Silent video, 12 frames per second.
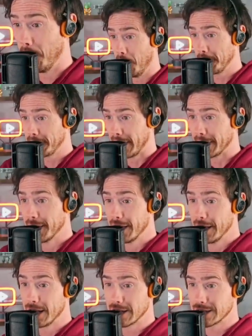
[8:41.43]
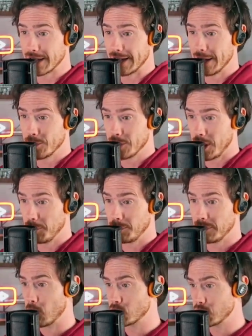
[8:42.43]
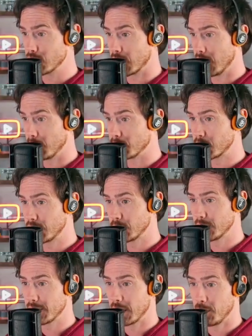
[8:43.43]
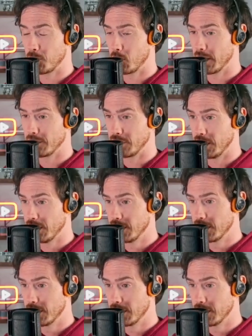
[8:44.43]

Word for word: Okay. Let's get healed up, potioned up, shielded up, whatever.